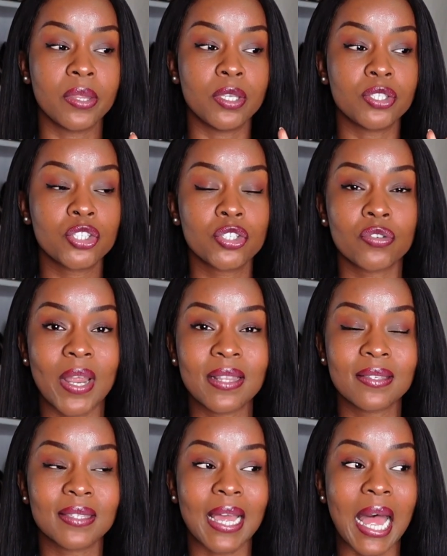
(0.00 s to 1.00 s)
the
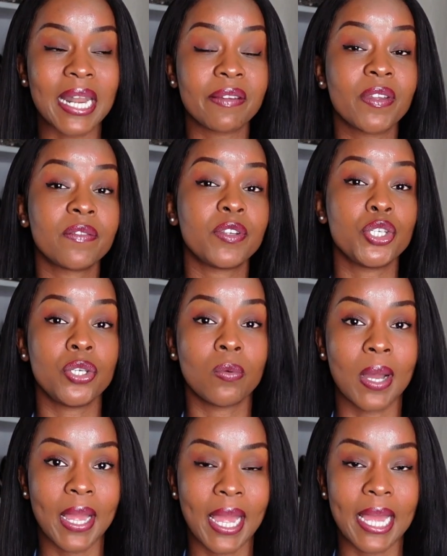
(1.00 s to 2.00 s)
strength that I never even knew
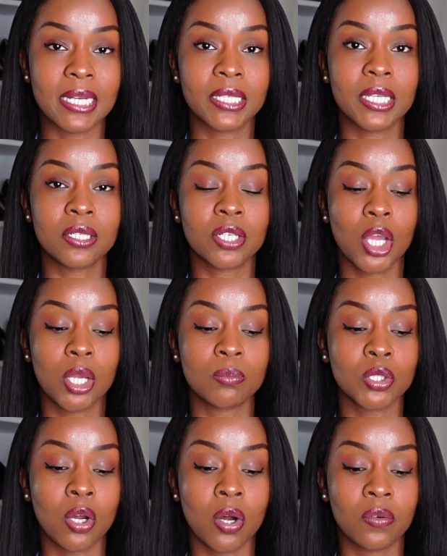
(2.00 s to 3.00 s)
I had in
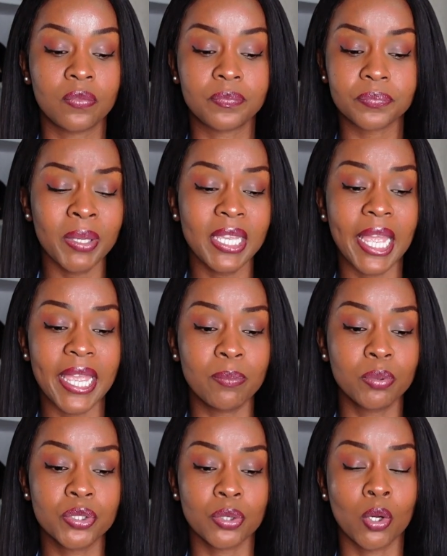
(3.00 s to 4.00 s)
terms of being
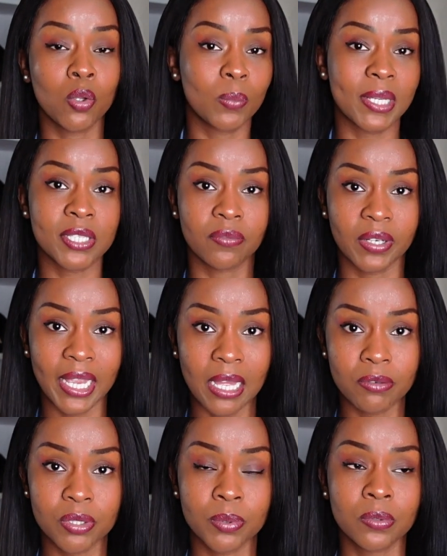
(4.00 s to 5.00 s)
able to hold myself
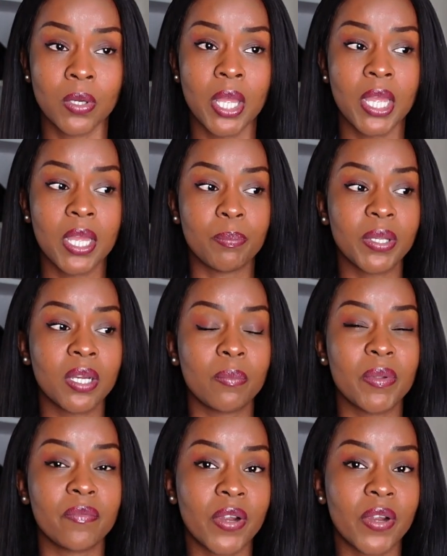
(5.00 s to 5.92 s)
accountable, becoming